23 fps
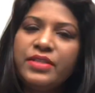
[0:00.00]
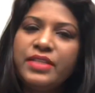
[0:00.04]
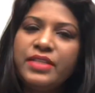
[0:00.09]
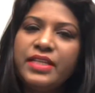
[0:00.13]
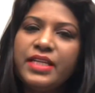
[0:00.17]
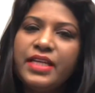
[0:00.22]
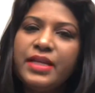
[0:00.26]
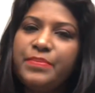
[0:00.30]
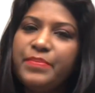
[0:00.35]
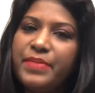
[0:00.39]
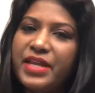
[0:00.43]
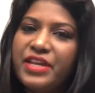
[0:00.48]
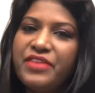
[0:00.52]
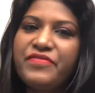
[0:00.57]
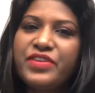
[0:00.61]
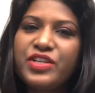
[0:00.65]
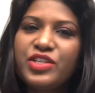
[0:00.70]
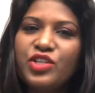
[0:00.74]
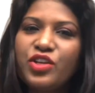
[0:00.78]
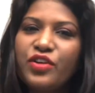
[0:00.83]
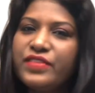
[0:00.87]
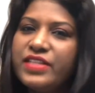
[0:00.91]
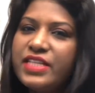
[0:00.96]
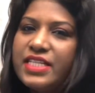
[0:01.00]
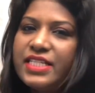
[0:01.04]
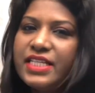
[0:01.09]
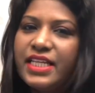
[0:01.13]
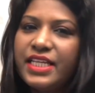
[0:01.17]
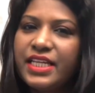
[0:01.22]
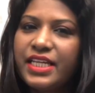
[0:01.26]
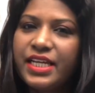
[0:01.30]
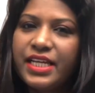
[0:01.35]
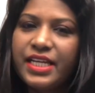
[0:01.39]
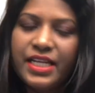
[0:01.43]
the benefits of these
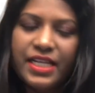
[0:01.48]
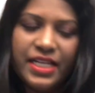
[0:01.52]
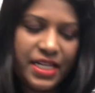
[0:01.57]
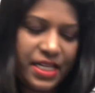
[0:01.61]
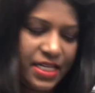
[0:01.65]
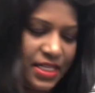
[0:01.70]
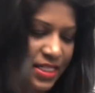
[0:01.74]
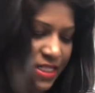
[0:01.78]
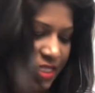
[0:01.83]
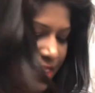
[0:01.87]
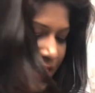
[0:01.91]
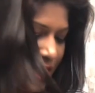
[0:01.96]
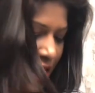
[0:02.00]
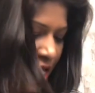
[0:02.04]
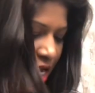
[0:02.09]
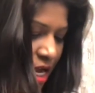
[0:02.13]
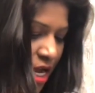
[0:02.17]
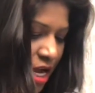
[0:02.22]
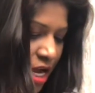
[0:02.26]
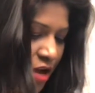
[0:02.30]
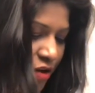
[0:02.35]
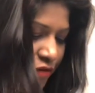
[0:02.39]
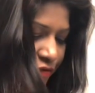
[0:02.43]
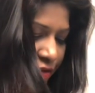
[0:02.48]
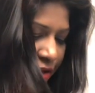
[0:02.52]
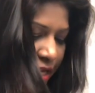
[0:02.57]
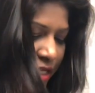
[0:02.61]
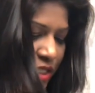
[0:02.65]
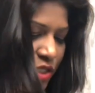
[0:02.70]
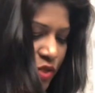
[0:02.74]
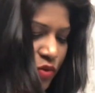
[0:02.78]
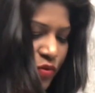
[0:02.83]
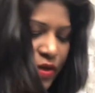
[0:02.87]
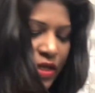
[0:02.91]
ingredients. First
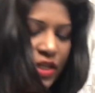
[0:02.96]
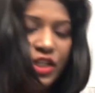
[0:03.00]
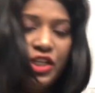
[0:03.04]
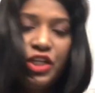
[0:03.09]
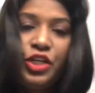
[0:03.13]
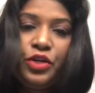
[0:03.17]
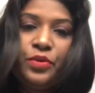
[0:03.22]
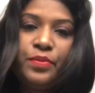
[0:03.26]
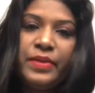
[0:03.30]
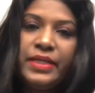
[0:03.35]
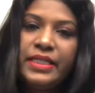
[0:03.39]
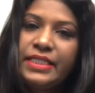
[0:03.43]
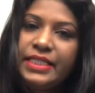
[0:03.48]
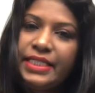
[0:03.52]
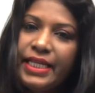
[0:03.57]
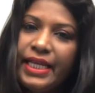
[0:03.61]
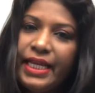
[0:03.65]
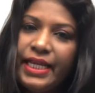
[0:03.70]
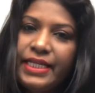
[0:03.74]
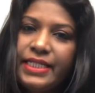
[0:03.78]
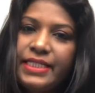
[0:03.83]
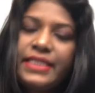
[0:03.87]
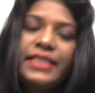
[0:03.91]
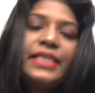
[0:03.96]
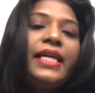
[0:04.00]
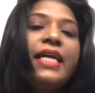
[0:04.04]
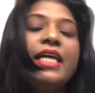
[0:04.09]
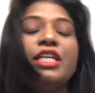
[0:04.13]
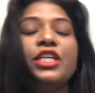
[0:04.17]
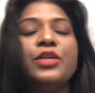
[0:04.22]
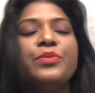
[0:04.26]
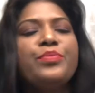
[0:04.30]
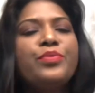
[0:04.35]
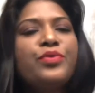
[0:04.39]
one, cumin seeds. It
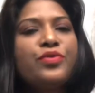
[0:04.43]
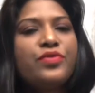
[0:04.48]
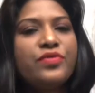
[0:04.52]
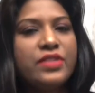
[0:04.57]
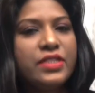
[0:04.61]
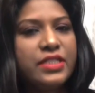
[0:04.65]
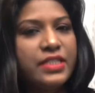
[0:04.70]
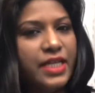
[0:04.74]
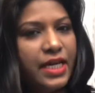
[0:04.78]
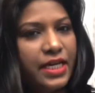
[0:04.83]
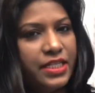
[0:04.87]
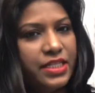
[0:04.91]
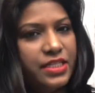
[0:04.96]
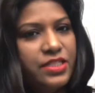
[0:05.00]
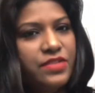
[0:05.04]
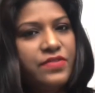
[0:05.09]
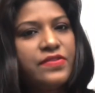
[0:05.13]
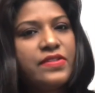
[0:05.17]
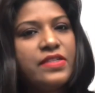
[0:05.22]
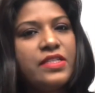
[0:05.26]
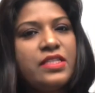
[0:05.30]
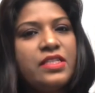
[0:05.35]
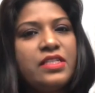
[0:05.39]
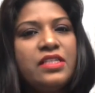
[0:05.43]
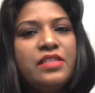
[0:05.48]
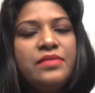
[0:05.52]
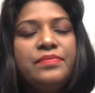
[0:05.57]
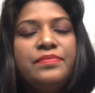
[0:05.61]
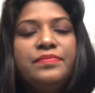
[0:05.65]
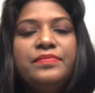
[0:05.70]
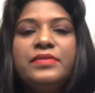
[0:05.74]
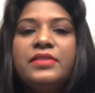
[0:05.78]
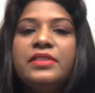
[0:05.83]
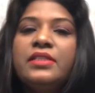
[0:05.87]
improves the digestive
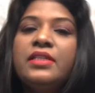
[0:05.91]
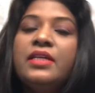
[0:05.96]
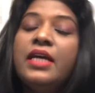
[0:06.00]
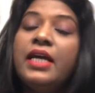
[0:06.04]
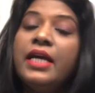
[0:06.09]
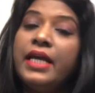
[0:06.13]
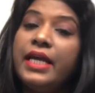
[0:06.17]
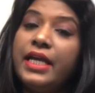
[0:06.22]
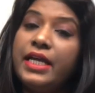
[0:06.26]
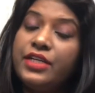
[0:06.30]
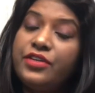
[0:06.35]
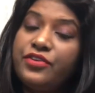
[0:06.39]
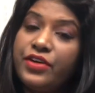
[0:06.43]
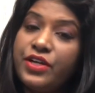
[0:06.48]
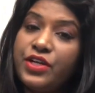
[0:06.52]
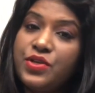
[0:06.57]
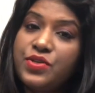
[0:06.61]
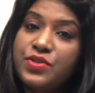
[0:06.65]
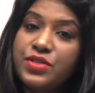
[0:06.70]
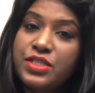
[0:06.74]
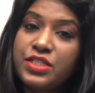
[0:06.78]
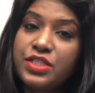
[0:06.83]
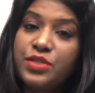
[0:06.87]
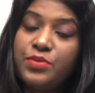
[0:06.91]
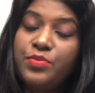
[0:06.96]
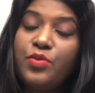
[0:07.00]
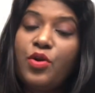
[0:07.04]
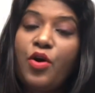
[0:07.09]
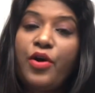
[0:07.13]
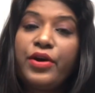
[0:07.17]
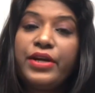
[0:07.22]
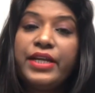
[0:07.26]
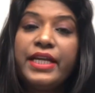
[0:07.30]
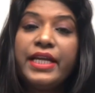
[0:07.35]
system. It reduces the
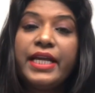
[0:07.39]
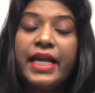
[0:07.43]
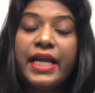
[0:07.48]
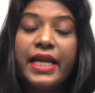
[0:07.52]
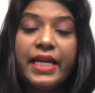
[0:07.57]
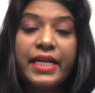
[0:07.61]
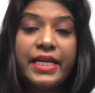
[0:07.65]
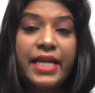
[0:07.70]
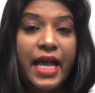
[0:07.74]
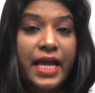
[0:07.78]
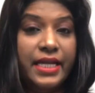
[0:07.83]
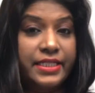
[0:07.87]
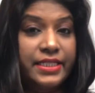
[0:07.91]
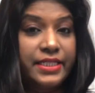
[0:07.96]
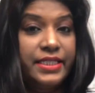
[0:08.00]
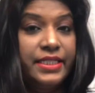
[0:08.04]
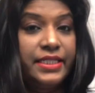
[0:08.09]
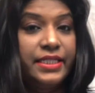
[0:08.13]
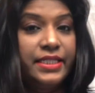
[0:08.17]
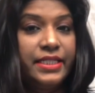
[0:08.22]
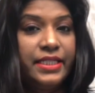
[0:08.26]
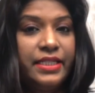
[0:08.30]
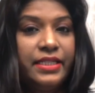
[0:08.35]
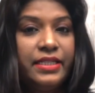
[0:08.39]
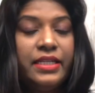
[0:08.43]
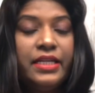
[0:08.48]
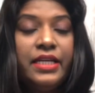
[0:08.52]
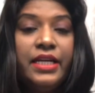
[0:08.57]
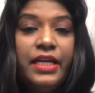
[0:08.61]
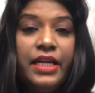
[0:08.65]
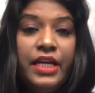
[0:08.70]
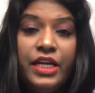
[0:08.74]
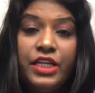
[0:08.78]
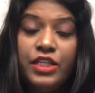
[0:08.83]
bloating and acidity.
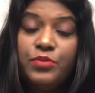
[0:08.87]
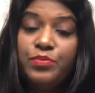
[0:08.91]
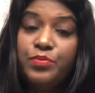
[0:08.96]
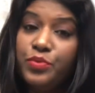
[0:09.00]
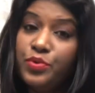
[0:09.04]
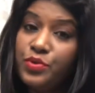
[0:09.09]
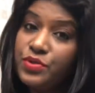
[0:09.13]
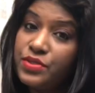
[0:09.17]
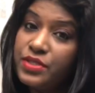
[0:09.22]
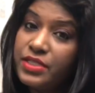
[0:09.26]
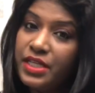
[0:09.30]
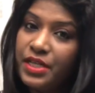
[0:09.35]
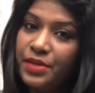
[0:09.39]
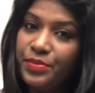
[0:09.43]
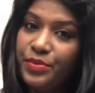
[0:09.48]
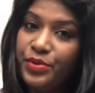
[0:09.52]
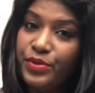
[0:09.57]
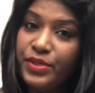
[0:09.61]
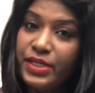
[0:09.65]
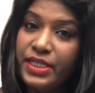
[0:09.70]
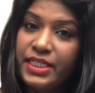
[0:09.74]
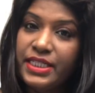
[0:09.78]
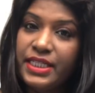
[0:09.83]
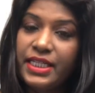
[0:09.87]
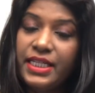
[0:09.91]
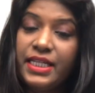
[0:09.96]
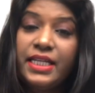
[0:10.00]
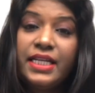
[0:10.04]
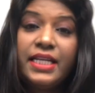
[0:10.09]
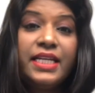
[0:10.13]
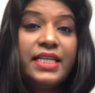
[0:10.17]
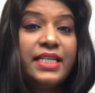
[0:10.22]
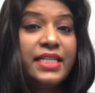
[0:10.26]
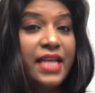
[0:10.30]
It boosts the immunity.
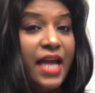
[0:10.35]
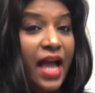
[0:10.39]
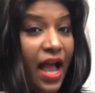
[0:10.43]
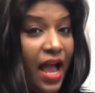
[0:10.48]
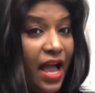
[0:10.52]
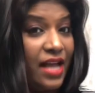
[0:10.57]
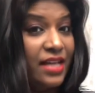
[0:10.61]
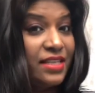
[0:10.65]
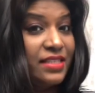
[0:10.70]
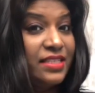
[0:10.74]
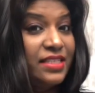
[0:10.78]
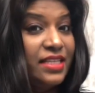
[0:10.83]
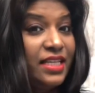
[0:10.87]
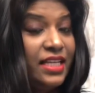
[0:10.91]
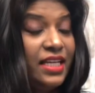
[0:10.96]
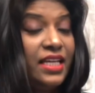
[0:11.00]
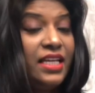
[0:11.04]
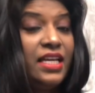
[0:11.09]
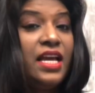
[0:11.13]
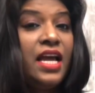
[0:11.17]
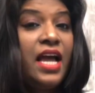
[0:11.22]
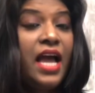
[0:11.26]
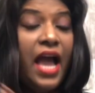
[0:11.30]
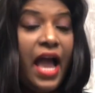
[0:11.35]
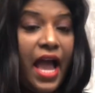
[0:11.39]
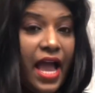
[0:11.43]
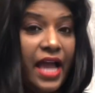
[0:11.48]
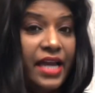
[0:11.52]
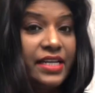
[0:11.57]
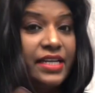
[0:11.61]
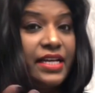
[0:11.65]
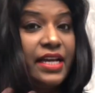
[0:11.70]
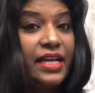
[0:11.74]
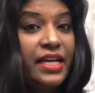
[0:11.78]
It has the
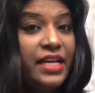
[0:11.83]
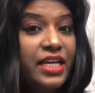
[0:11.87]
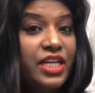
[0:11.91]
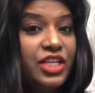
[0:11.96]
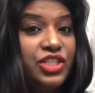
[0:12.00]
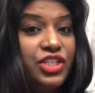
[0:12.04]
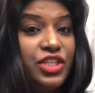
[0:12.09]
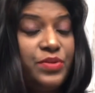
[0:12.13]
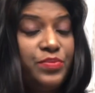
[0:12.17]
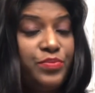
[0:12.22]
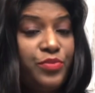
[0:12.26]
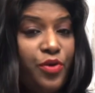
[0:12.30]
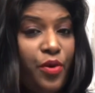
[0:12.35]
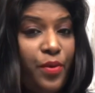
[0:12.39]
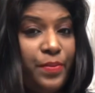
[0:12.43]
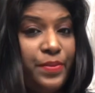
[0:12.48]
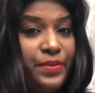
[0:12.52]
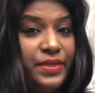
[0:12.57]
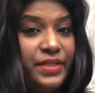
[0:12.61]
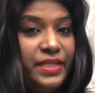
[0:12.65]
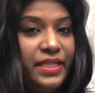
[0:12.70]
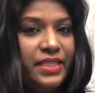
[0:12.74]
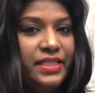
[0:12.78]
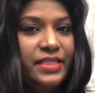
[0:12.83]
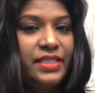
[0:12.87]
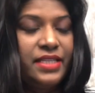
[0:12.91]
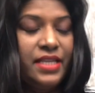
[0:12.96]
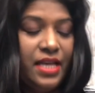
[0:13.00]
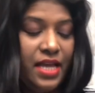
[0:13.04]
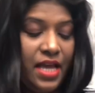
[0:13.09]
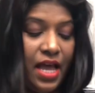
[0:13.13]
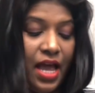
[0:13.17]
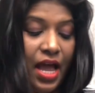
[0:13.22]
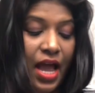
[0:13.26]
anti-aging properties,
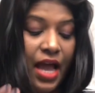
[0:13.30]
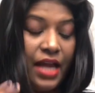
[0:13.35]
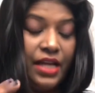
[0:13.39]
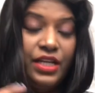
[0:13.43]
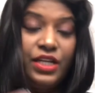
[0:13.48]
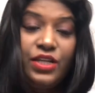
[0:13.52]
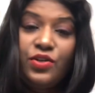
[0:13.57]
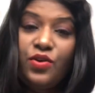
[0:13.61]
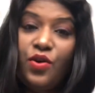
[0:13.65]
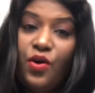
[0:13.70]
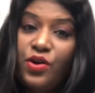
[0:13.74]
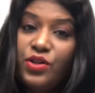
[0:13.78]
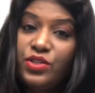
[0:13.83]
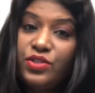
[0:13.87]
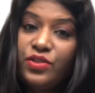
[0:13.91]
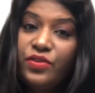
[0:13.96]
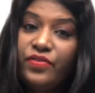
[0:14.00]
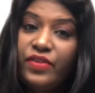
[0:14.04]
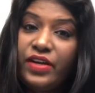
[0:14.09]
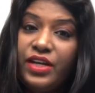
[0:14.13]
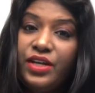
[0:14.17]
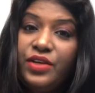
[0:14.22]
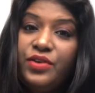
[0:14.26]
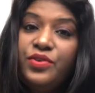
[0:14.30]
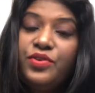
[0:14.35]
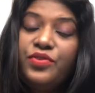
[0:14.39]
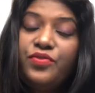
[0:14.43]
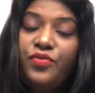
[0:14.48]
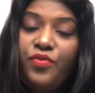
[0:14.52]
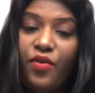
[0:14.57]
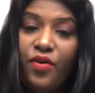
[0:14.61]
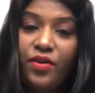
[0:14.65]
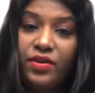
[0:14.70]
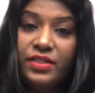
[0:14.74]
and it also very good
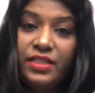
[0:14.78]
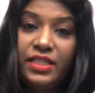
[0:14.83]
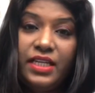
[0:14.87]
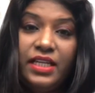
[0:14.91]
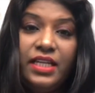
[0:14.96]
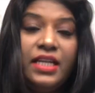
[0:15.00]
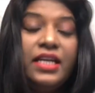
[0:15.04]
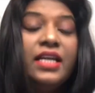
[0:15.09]
for the